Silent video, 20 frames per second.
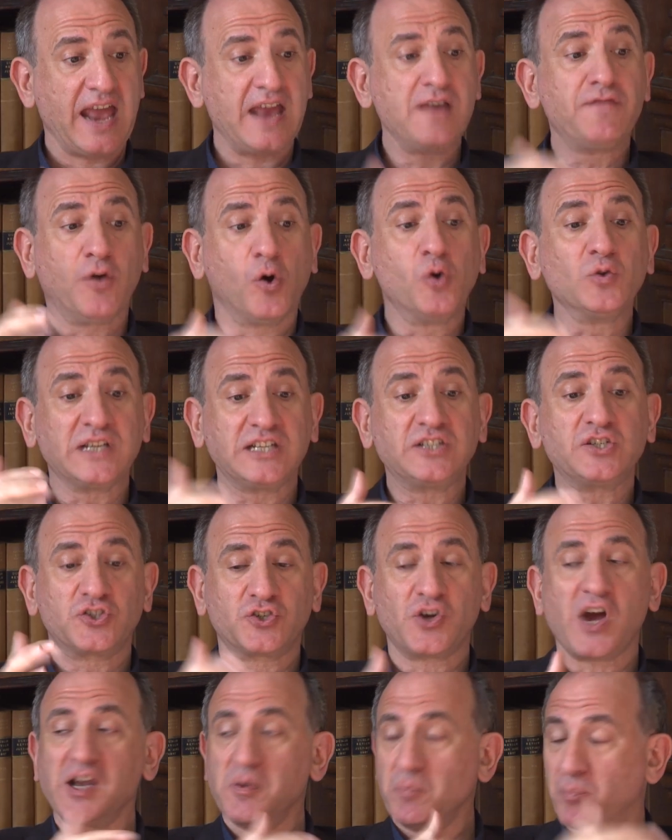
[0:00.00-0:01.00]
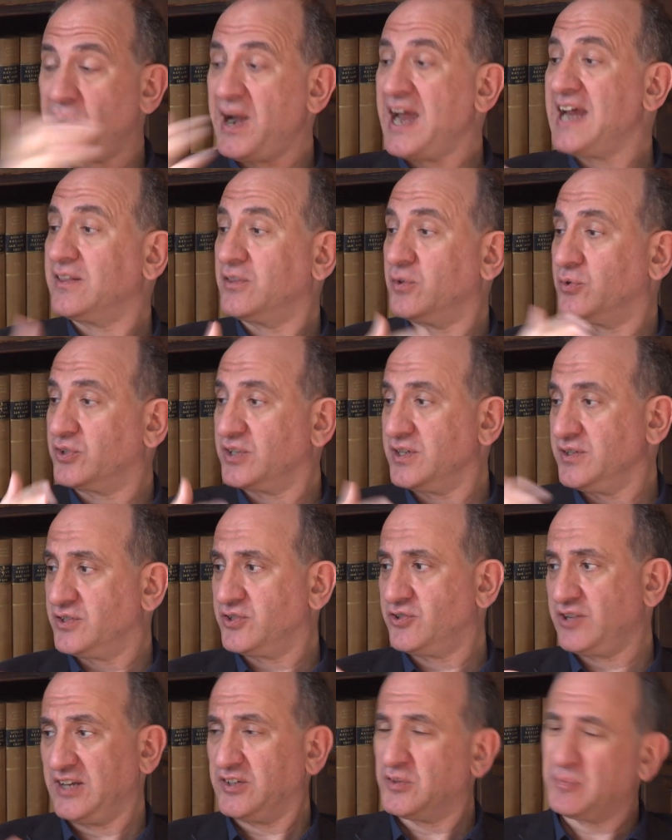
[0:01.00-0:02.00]
if only to try and break those
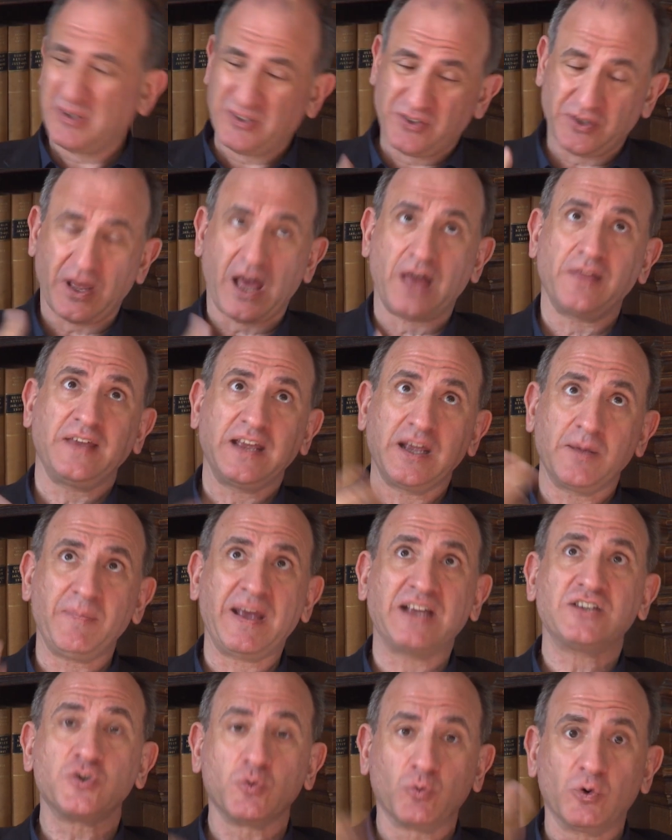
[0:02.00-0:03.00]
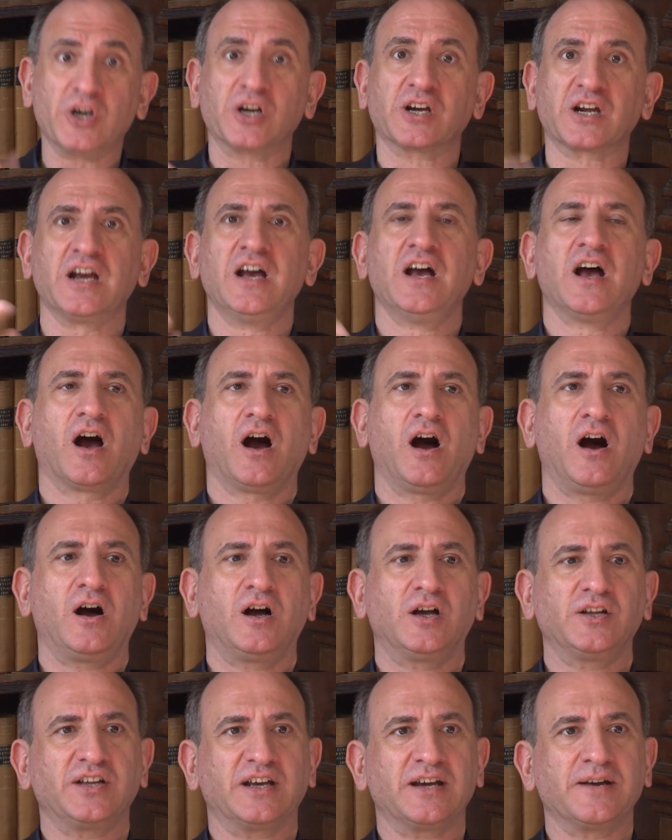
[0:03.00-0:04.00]
constraints, because I think it makes you work
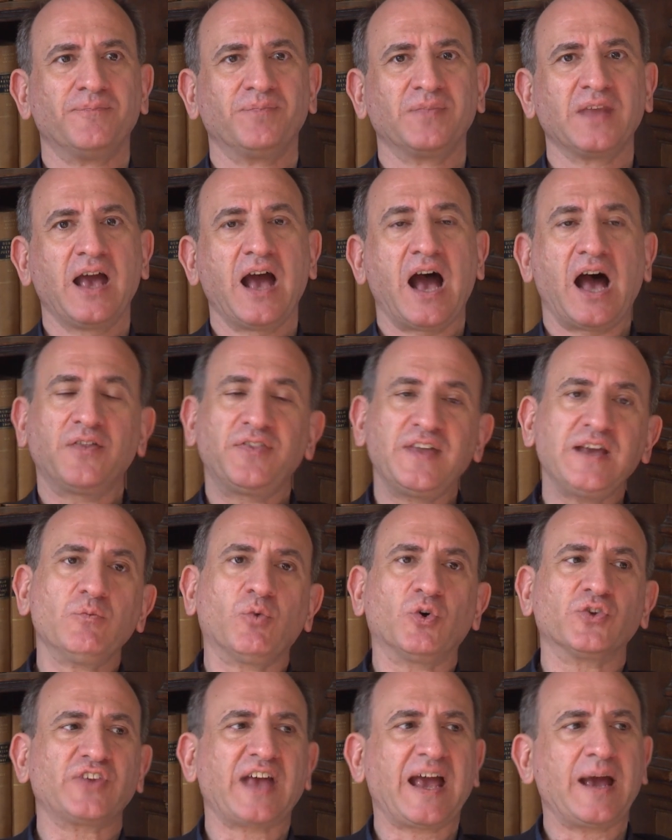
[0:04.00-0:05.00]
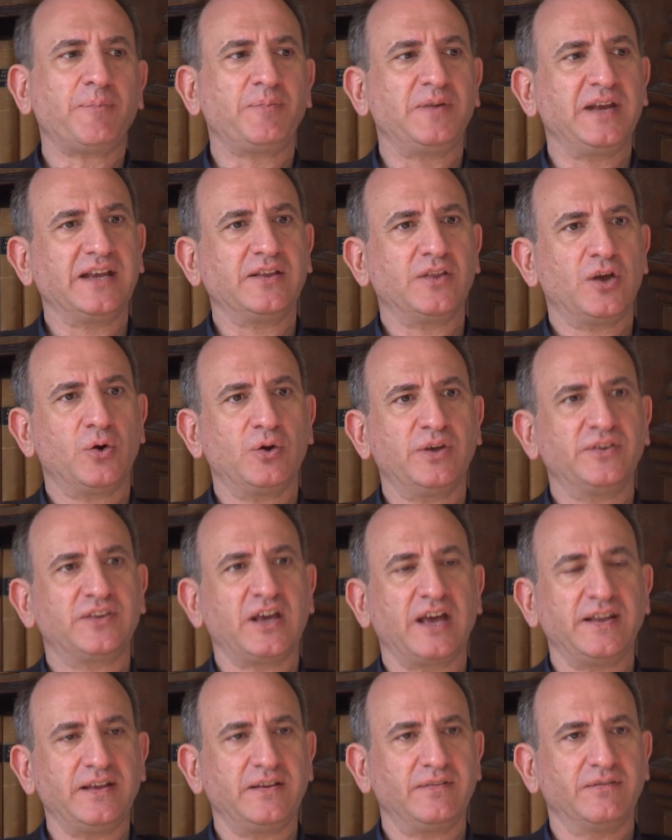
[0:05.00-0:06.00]
harder. I think what's happening, though, is,
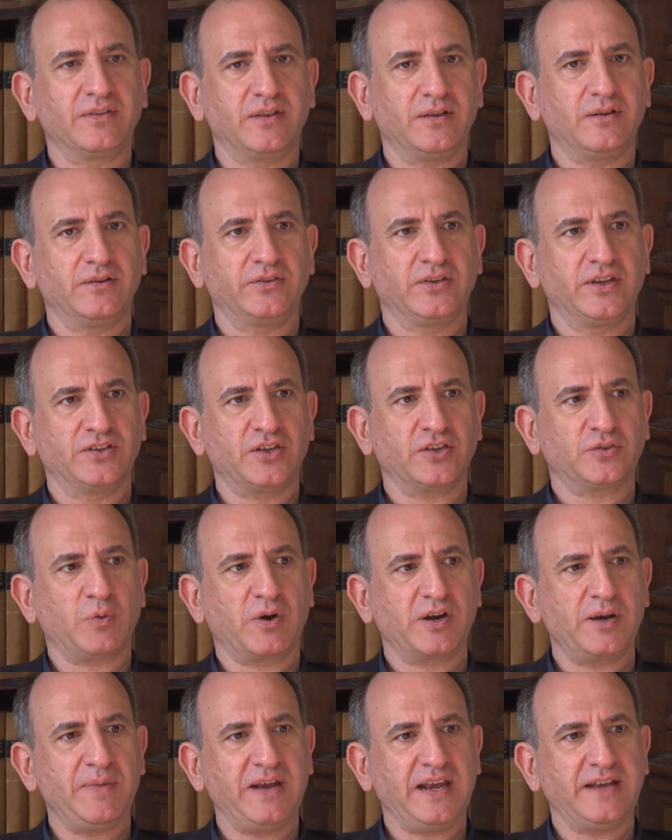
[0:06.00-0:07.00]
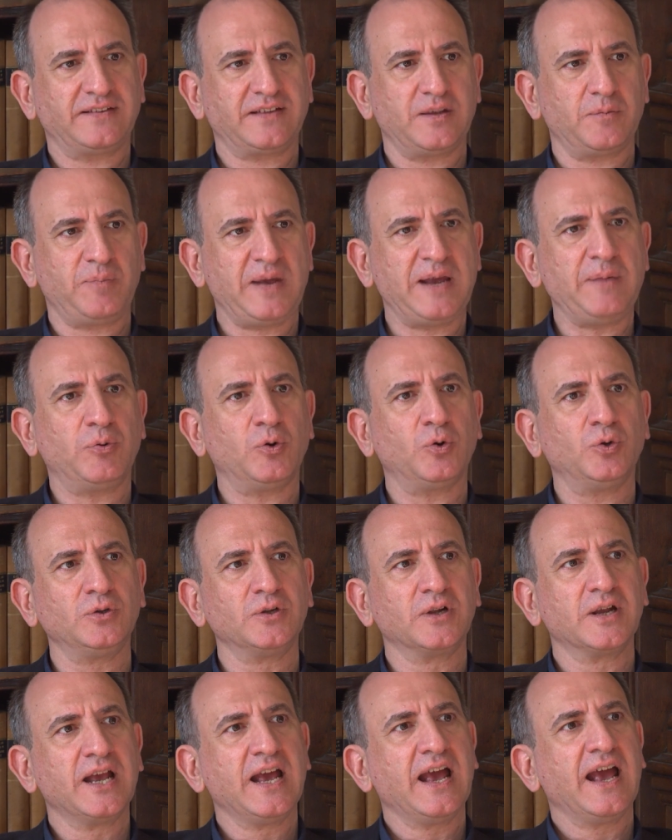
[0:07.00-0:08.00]
and it, that does worry me, is that
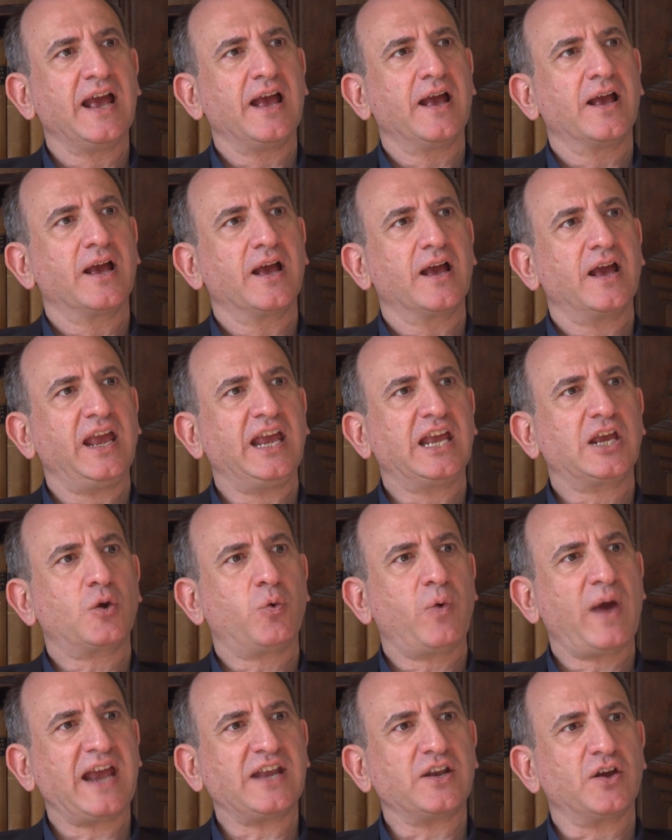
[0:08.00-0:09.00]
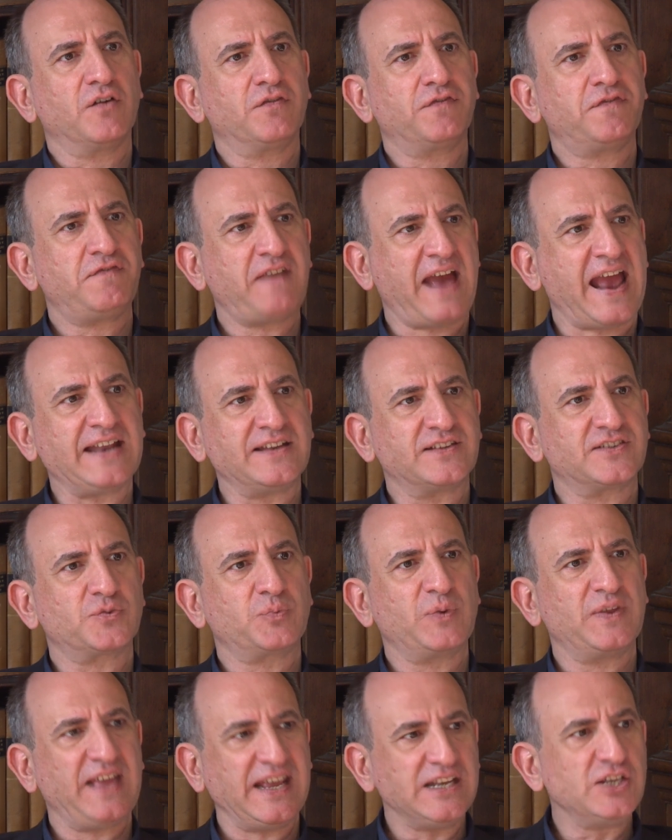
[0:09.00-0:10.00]
people equate offence
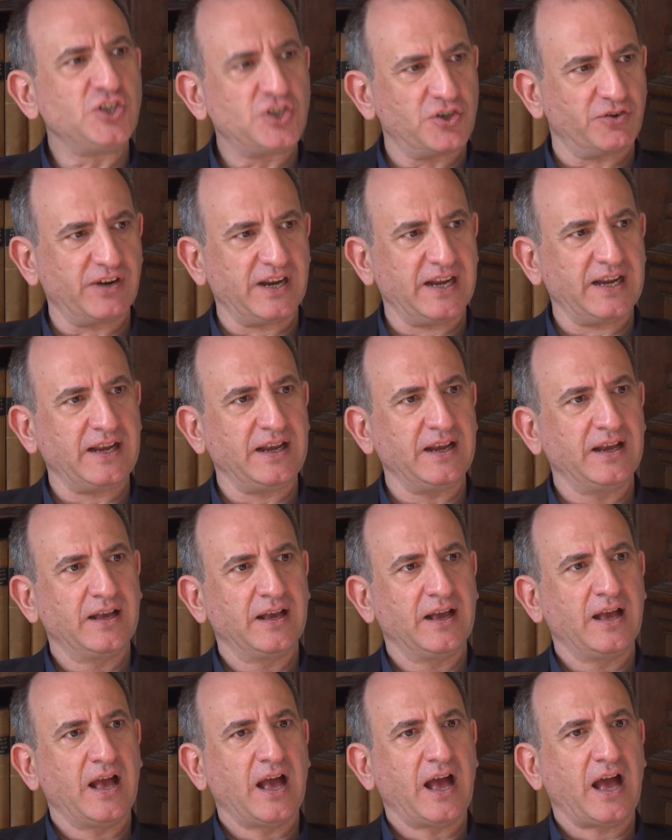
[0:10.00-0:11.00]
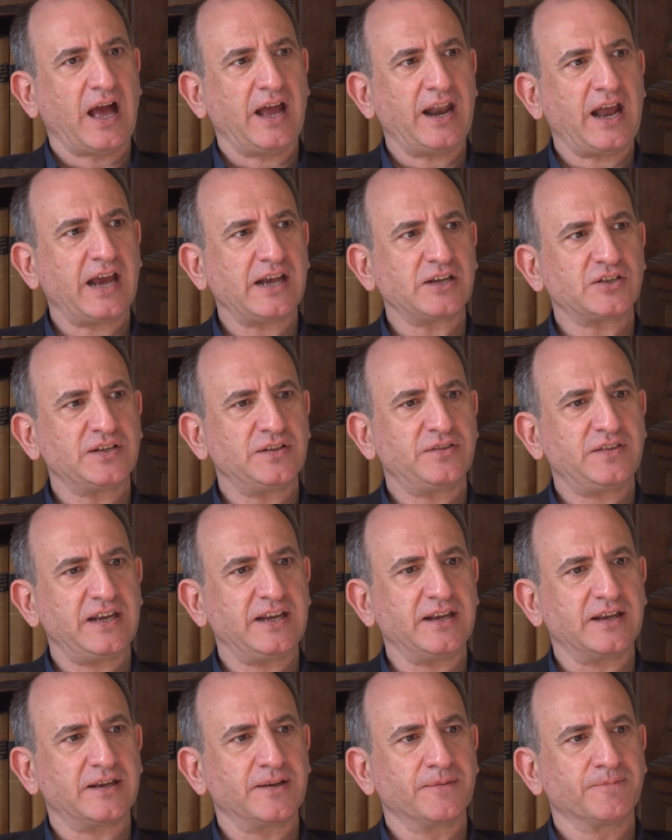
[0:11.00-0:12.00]
with injury. And I actually
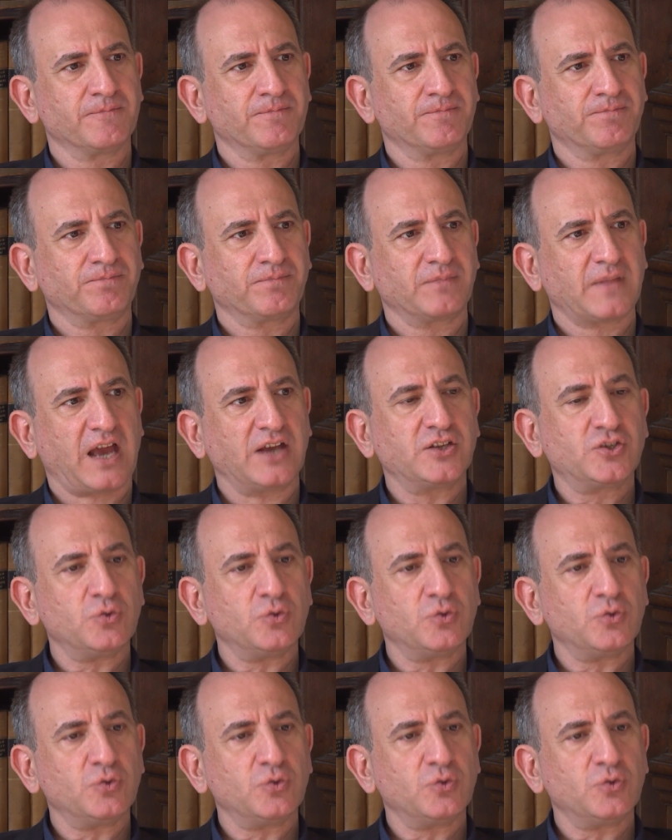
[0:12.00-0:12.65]
think, I